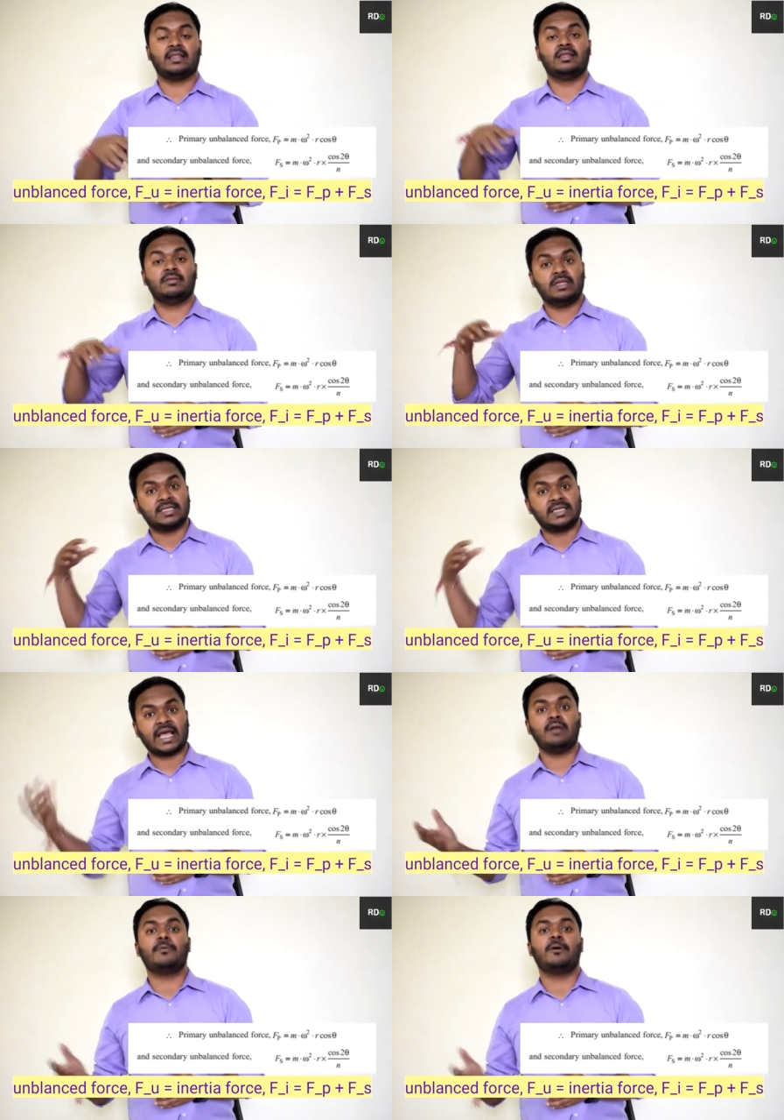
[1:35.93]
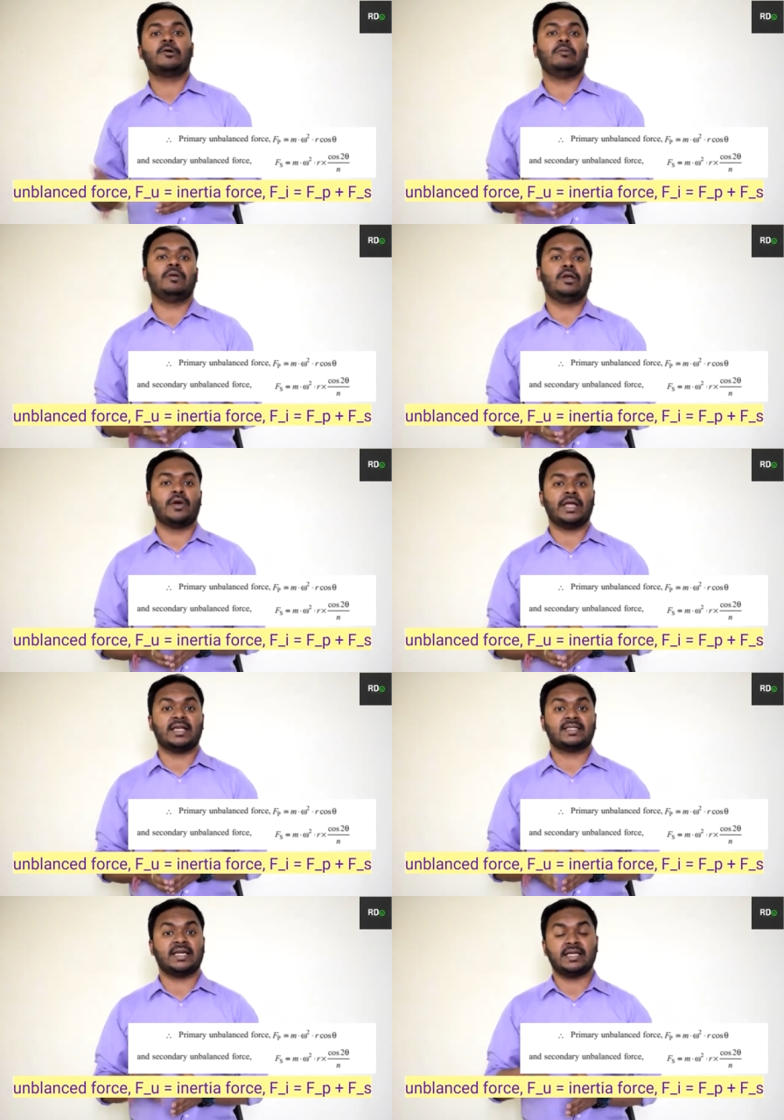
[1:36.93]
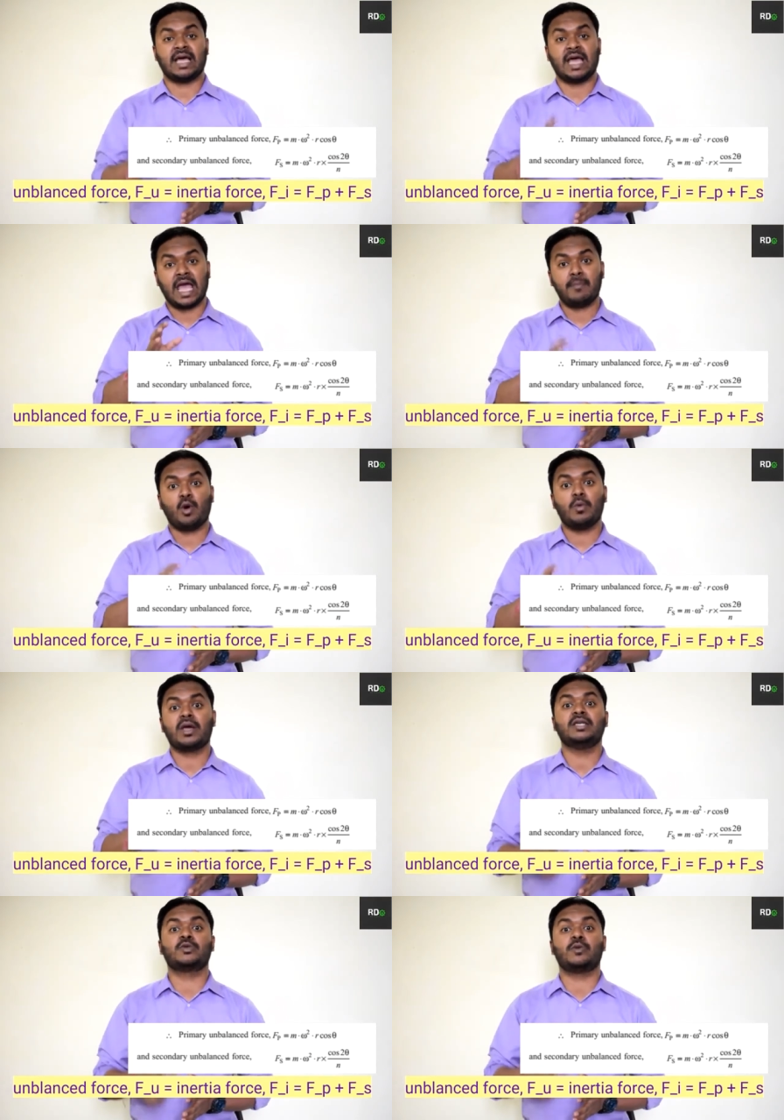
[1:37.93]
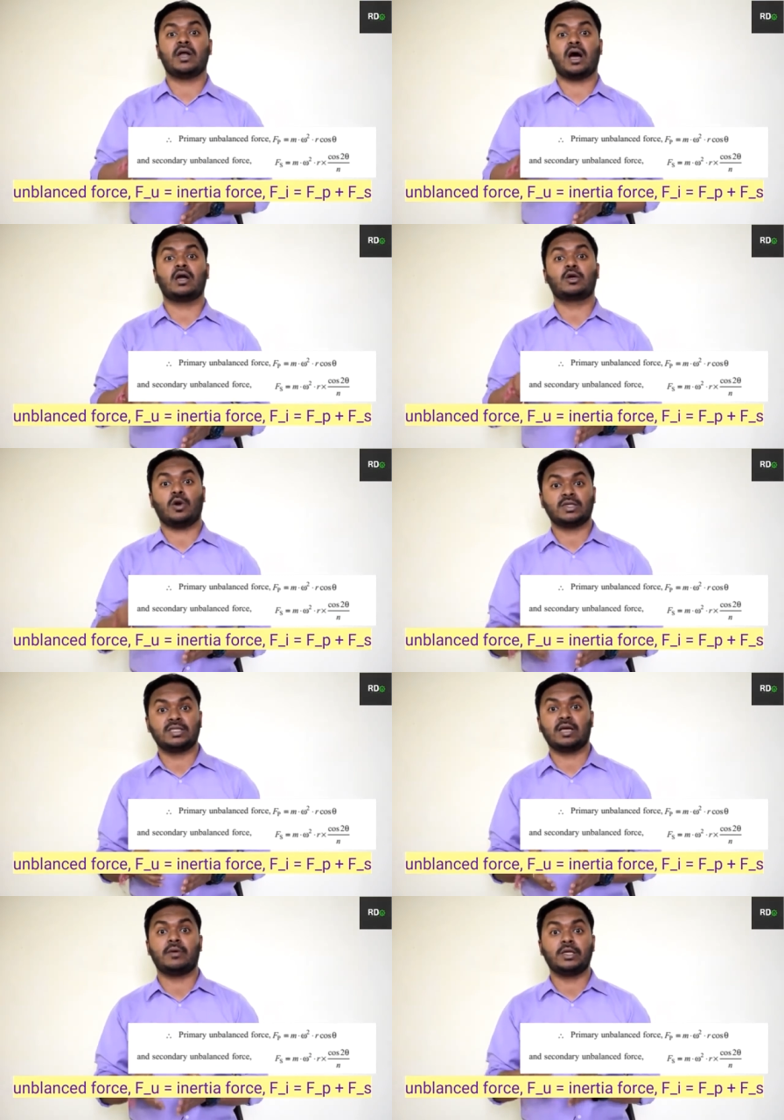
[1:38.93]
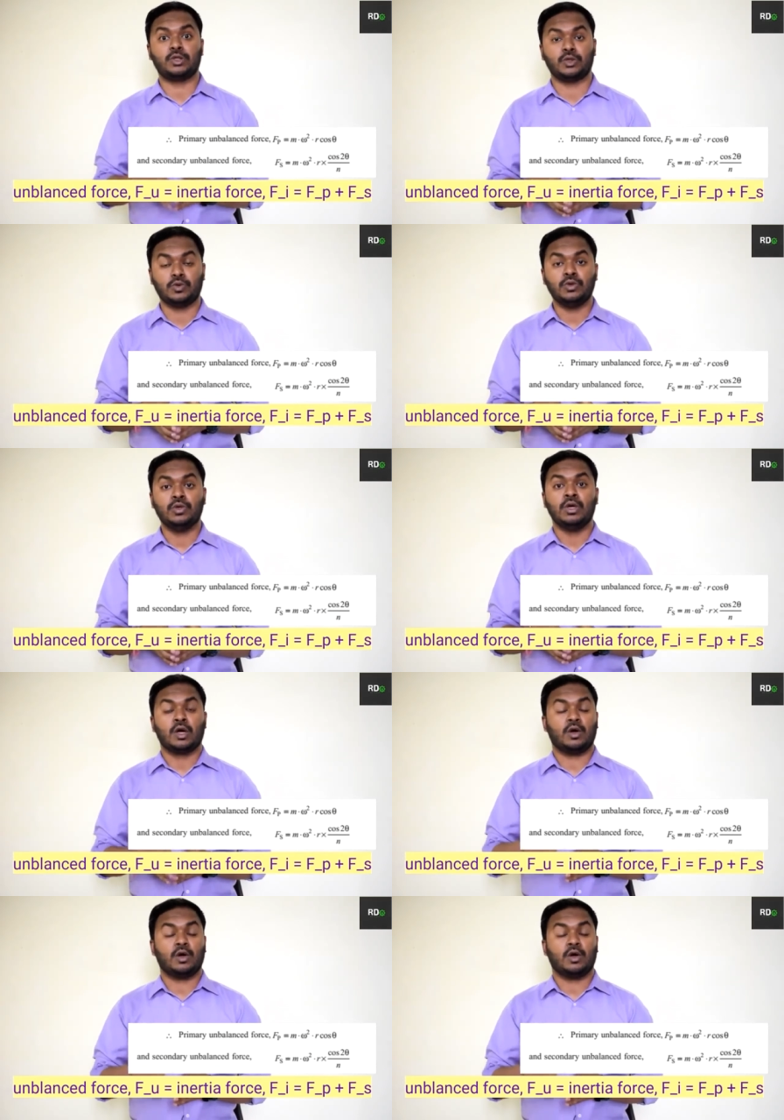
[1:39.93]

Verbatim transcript: and the second part will be known as, that is the m omega square r cos theta by two